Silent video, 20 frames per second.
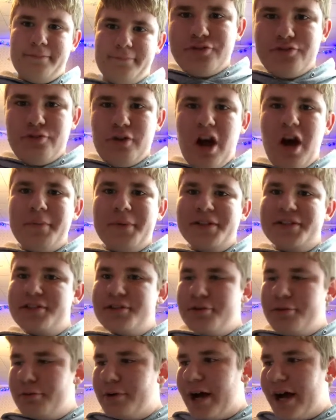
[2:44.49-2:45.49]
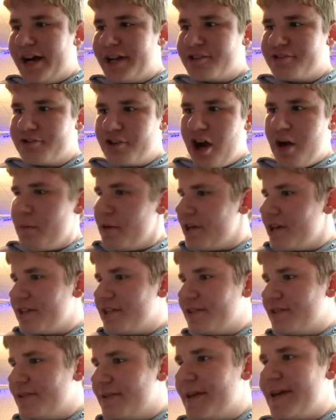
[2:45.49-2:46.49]
Drama, too, guys. Drama
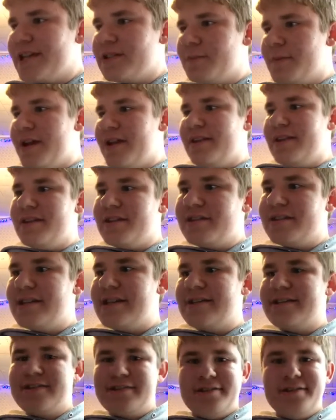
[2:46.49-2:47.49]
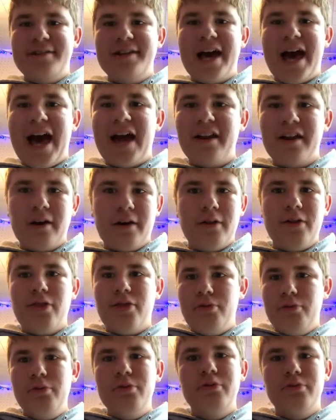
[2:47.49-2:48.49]
has been this season
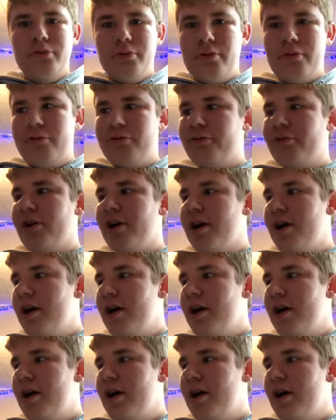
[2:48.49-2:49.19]
through the roof.